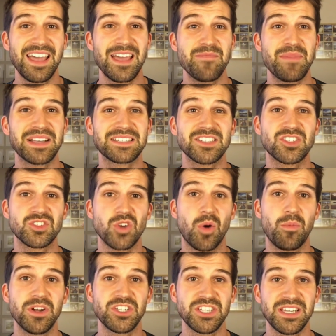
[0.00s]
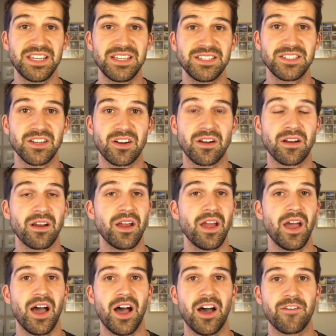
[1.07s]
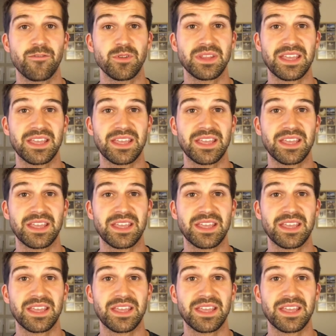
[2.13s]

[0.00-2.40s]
it makes it so much easier for